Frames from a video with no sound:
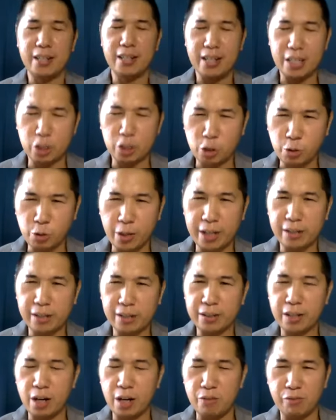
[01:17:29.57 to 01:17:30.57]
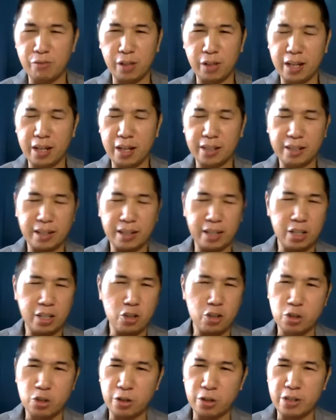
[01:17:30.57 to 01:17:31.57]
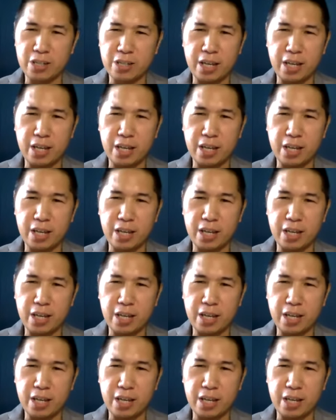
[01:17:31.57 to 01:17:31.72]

a trainer, a blogger, an insurance